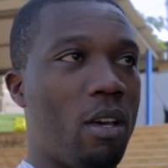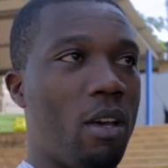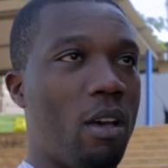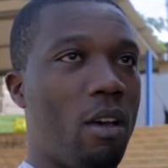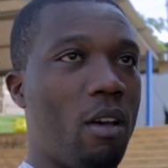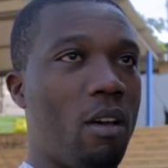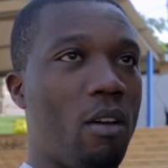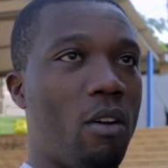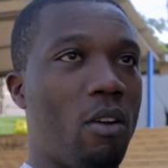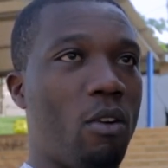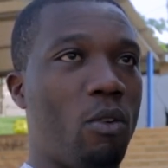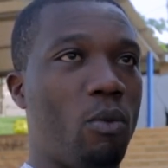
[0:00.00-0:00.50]

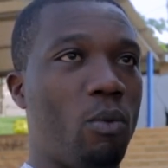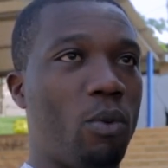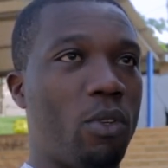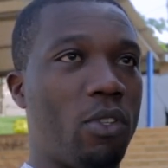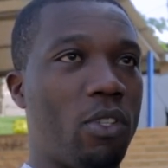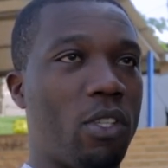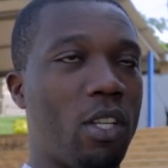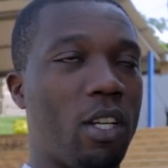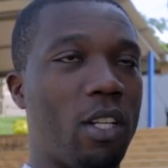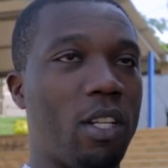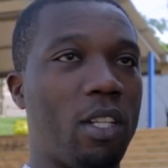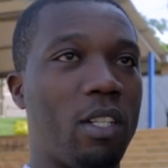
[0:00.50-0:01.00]
Uh, we
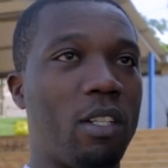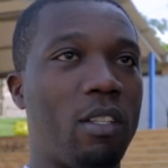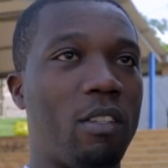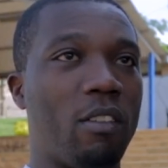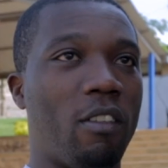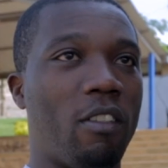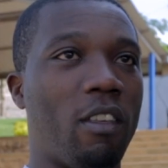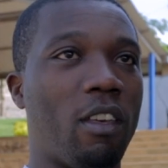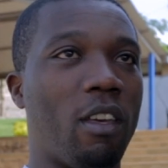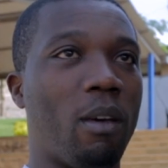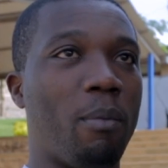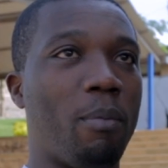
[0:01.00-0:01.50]
started
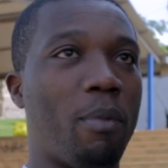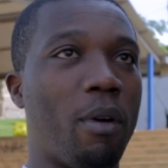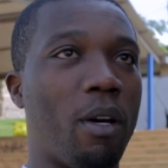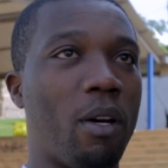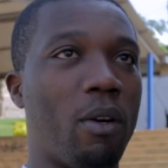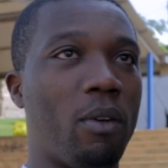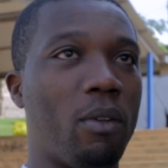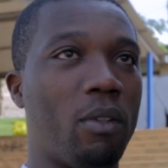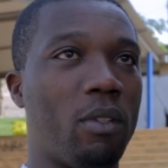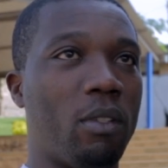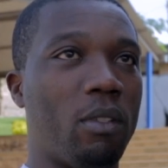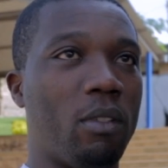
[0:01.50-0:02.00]
thinking
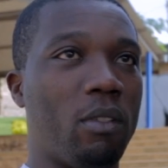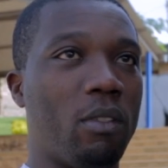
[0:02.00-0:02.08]
about